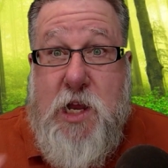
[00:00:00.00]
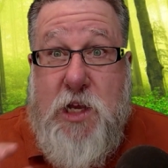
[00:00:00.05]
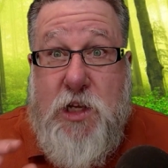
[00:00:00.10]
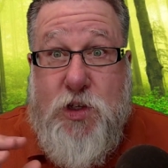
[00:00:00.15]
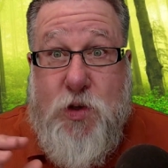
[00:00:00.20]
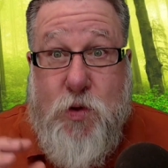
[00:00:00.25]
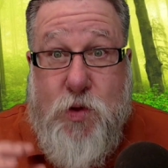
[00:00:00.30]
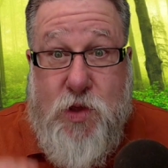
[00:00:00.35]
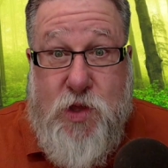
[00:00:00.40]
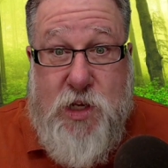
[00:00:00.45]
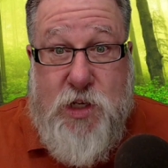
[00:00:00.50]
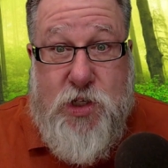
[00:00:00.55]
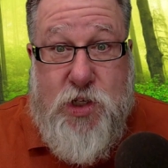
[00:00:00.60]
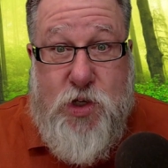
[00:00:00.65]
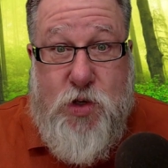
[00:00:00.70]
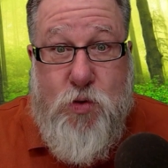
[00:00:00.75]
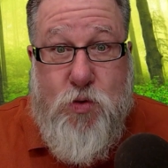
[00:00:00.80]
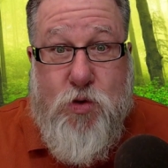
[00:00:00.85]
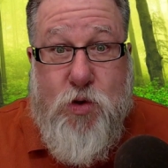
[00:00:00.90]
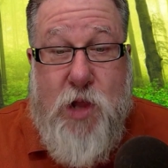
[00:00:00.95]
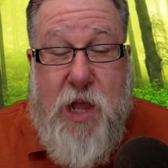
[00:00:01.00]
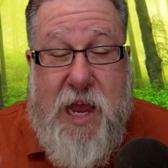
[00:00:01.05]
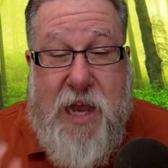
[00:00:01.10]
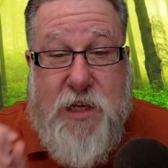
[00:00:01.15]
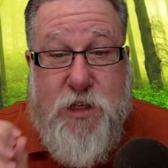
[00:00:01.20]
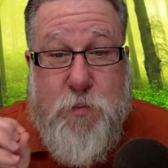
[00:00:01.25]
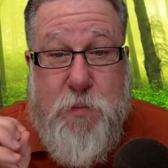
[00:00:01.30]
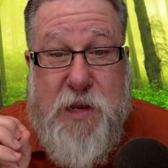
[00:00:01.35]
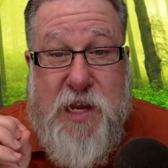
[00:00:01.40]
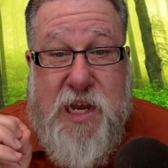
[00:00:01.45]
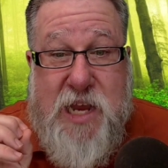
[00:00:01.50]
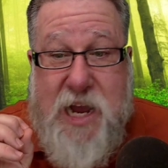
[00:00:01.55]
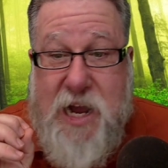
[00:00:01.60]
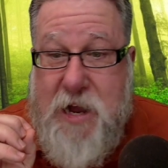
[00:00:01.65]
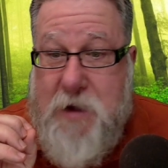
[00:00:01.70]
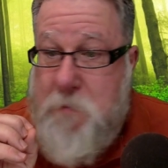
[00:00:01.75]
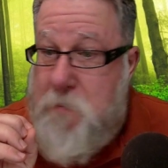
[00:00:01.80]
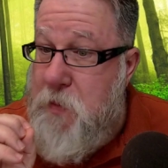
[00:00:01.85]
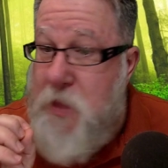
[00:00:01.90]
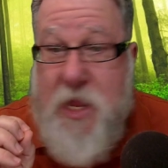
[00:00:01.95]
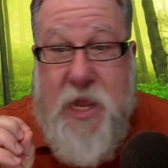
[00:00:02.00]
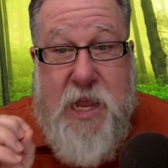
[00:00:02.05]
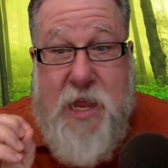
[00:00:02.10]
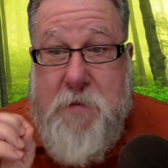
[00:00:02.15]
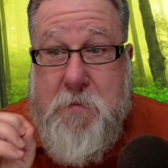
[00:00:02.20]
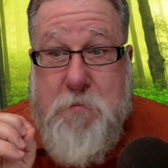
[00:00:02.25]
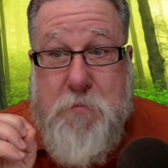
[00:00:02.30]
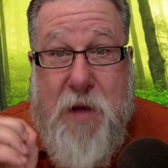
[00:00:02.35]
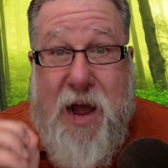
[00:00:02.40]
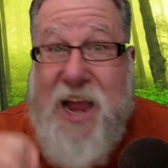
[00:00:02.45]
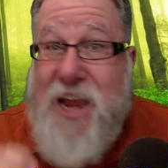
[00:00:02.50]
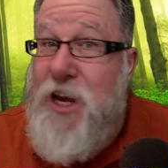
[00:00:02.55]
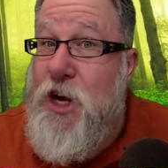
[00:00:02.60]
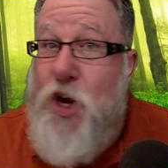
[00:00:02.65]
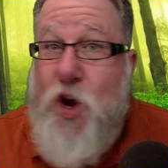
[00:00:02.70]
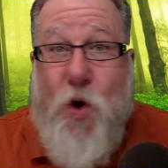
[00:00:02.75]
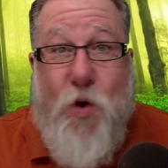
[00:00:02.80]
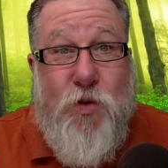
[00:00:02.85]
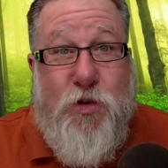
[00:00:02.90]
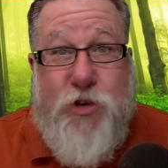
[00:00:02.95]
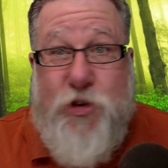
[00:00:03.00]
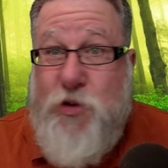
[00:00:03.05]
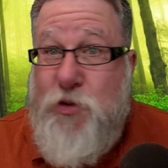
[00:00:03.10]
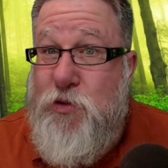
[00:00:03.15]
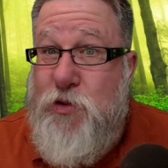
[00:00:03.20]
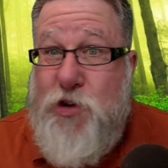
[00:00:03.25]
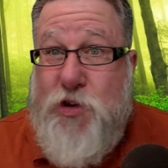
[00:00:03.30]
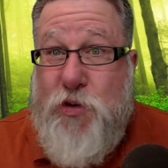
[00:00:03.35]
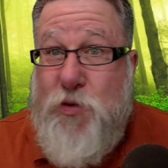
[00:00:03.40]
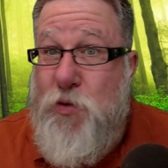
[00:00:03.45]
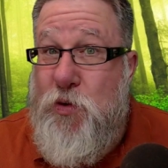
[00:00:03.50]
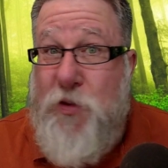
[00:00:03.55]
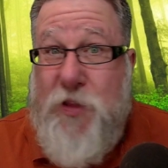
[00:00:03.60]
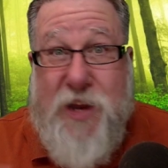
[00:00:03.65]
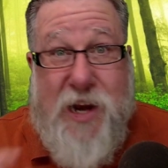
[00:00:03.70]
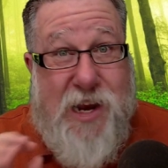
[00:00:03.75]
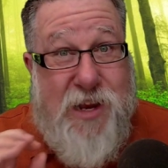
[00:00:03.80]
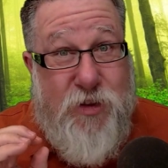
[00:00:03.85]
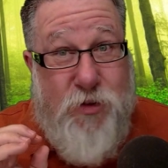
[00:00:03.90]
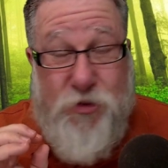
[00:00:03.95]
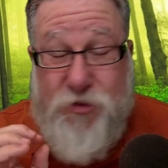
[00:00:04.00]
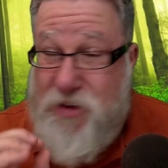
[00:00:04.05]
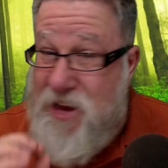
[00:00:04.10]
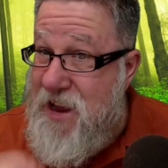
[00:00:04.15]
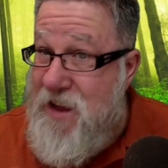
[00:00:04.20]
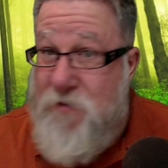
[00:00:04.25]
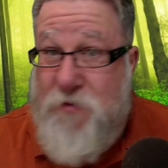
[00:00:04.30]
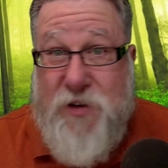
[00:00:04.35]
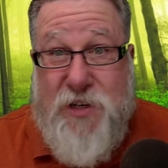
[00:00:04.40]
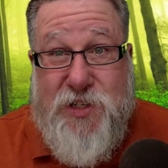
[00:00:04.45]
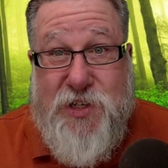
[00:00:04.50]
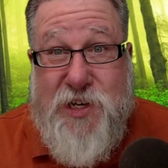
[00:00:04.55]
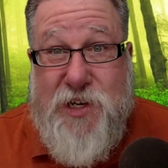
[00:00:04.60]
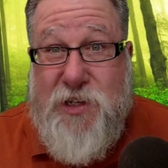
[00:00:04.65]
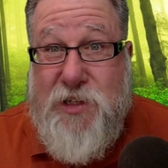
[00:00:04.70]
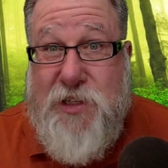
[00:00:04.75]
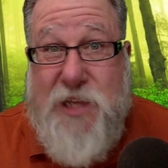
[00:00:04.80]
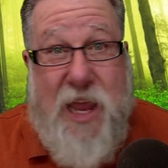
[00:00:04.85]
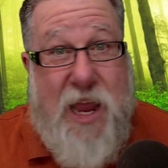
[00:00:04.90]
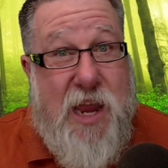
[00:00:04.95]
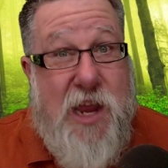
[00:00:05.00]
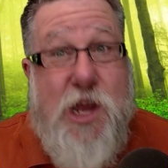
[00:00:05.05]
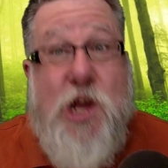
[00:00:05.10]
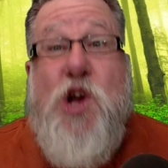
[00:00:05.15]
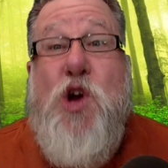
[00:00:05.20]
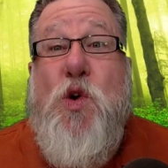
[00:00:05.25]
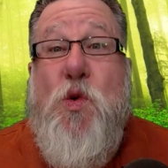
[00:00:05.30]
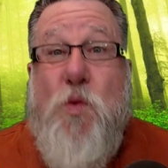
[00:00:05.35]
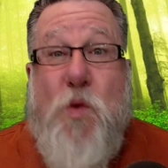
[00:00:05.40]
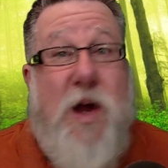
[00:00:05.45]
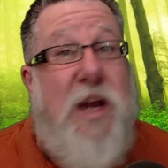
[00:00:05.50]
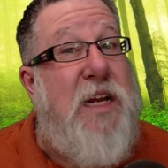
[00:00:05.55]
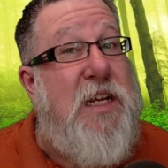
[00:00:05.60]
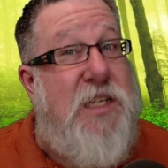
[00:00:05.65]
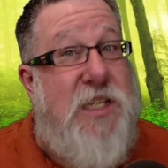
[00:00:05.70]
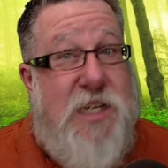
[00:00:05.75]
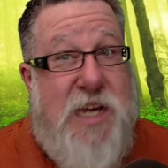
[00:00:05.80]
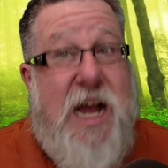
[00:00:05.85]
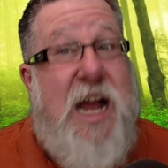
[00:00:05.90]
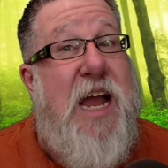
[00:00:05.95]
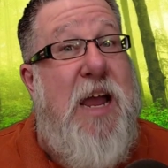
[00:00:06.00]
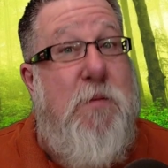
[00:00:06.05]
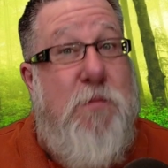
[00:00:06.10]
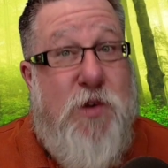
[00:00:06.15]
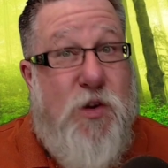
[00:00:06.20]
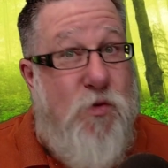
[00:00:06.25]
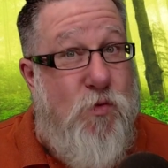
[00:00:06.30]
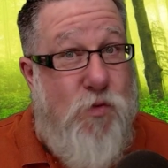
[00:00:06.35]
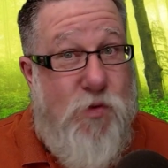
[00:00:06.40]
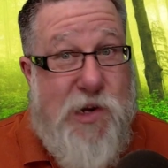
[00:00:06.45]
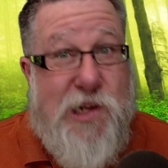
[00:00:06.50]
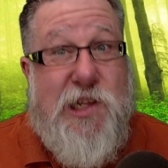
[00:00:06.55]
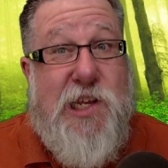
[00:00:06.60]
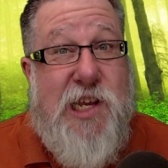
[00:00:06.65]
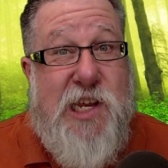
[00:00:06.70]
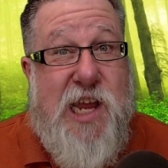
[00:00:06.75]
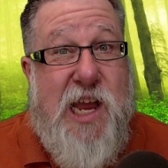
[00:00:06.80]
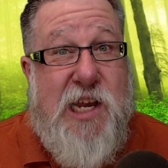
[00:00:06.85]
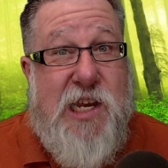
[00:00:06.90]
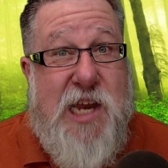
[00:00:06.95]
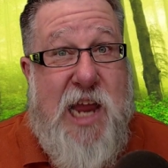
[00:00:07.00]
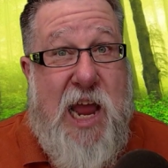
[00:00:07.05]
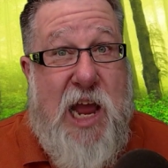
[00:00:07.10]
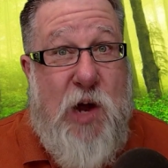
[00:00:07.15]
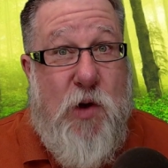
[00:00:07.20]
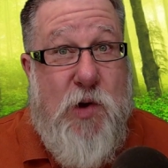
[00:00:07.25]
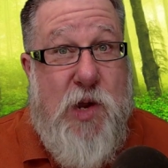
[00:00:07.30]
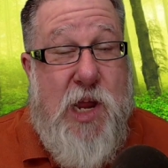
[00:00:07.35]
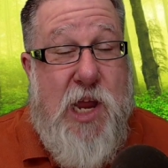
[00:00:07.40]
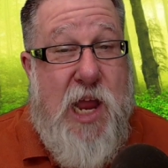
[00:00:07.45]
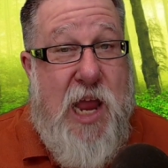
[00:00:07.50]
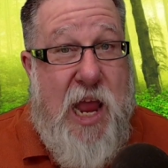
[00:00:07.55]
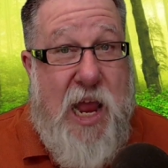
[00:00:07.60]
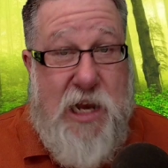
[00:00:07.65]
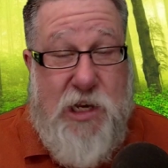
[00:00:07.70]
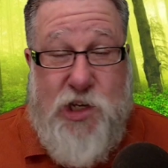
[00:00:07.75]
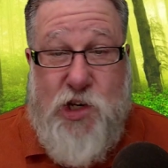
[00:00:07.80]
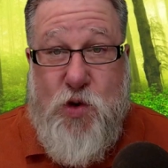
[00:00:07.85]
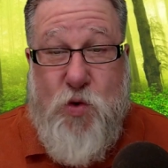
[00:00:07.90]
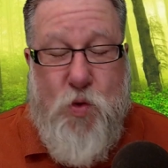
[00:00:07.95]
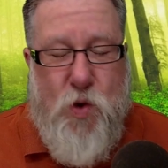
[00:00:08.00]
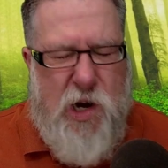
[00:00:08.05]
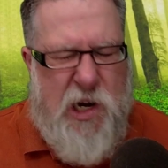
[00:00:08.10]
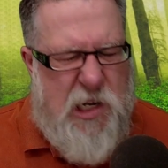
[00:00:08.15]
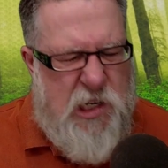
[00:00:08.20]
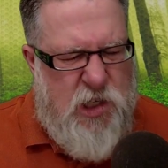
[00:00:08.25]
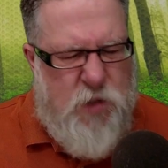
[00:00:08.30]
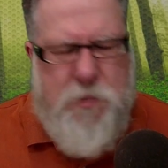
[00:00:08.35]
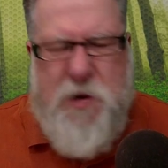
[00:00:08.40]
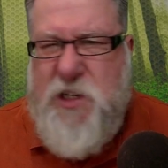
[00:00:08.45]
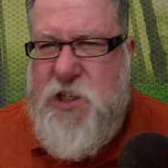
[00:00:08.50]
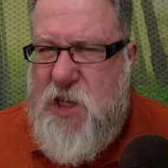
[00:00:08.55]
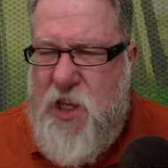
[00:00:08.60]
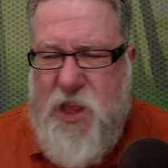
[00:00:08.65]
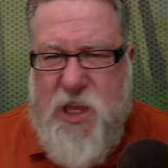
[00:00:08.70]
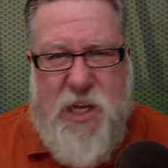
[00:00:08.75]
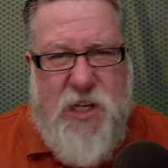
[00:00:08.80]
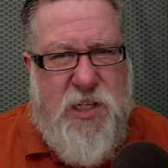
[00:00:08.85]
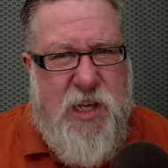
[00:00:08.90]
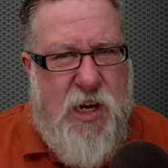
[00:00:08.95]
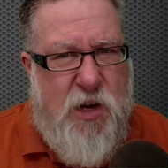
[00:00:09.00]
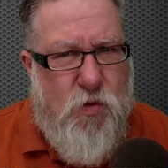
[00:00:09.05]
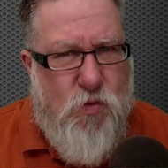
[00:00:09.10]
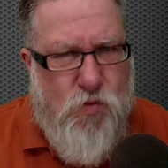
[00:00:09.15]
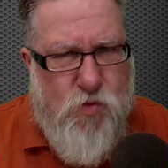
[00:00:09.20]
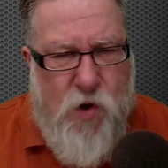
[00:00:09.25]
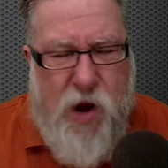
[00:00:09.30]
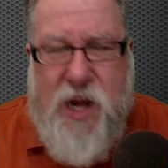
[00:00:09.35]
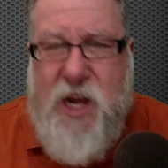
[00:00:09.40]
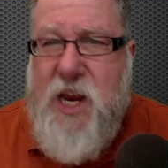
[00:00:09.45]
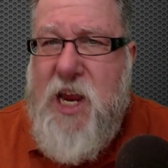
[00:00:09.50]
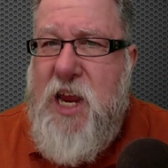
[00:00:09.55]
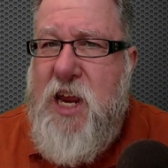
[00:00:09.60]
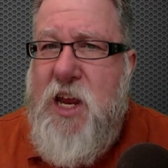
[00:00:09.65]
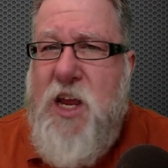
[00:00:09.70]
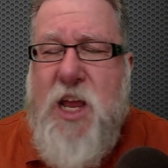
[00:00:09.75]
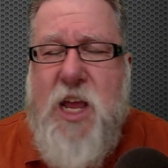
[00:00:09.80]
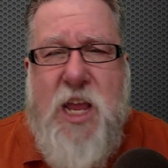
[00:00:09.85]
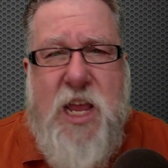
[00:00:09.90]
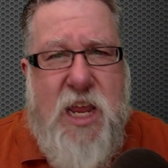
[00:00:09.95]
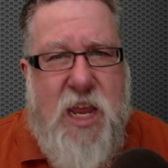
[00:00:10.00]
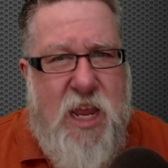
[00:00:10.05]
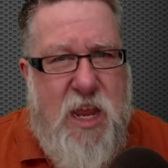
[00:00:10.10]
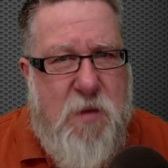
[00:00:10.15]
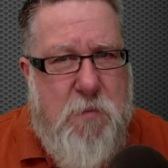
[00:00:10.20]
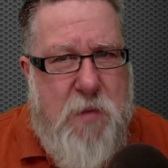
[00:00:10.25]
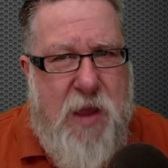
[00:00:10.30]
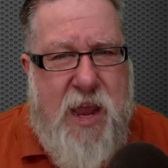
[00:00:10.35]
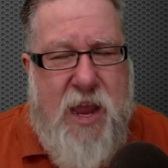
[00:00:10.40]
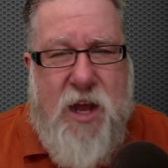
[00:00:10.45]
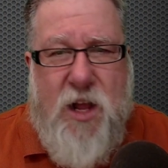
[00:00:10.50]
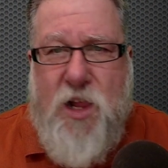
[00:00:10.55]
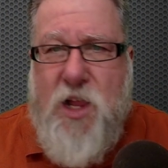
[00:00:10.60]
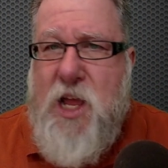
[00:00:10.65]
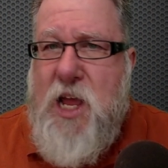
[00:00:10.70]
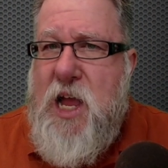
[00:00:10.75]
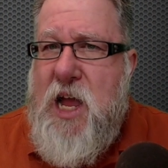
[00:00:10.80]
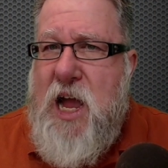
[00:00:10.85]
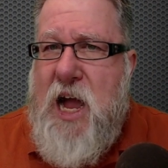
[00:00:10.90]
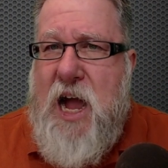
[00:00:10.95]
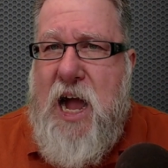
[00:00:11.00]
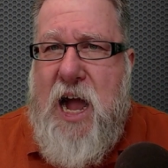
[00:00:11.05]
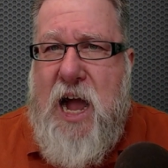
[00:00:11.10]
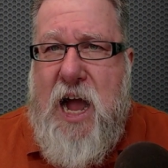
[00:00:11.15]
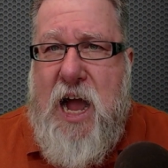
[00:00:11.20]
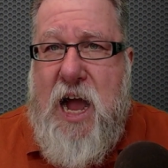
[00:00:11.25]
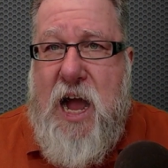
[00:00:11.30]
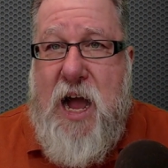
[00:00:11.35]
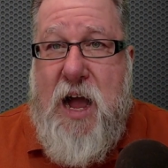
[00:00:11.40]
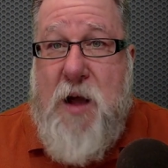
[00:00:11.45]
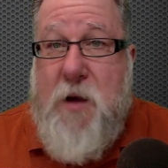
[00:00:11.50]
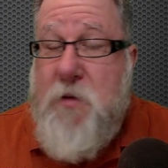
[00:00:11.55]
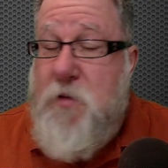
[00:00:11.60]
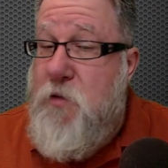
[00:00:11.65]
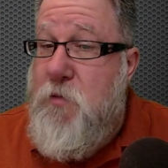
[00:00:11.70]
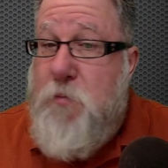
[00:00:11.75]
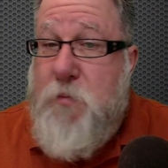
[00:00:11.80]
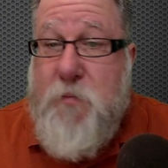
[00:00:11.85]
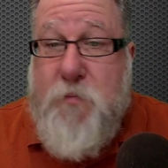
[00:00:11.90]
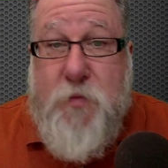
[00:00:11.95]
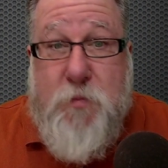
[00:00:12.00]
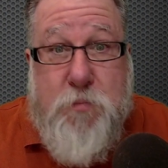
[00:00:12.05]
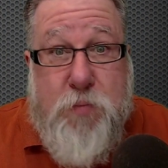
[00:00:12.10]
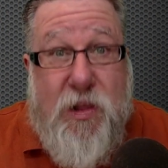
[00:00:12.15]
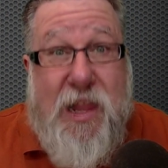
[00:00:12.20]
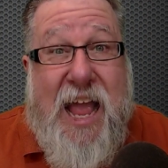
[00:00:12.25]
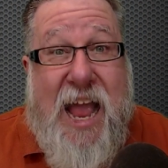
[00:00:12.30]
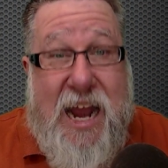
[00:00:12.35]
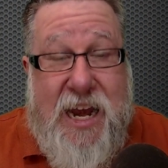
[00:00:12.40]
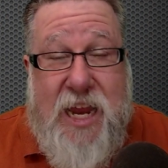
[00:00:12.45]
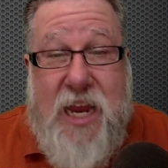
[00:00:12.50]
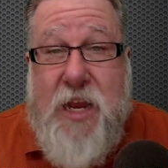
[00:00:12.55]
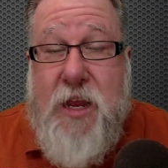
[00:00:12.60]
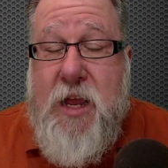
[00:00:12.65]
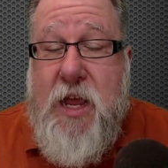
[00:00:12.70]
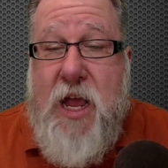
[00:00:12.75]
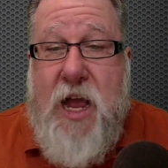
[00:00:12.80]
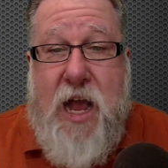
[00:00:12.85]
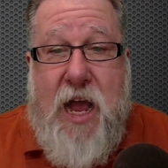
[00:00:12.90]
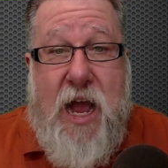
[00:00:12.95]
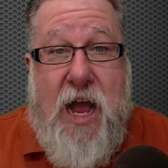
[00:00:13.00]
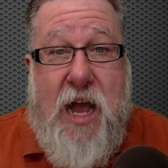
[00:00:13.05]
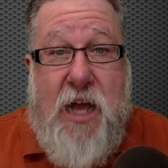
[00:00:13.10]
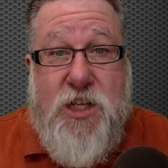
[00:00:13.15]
So this tool has become my go-to tool that I use every single day when it's time to really get down and do work, especially things like writing, email, uh, planning, uh,